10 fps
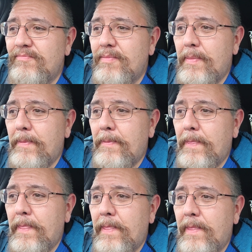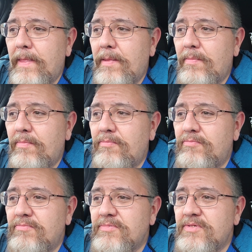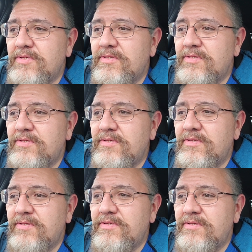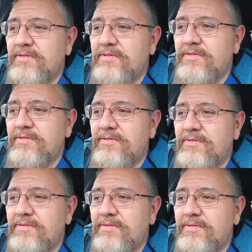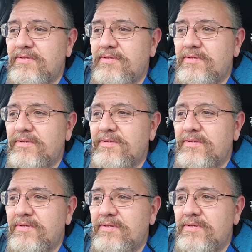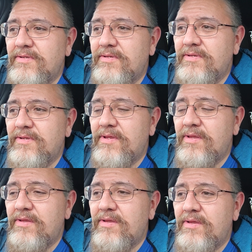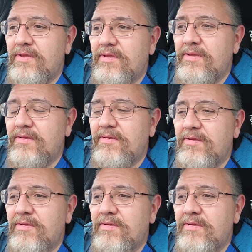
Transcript: No one is speaking in this clip.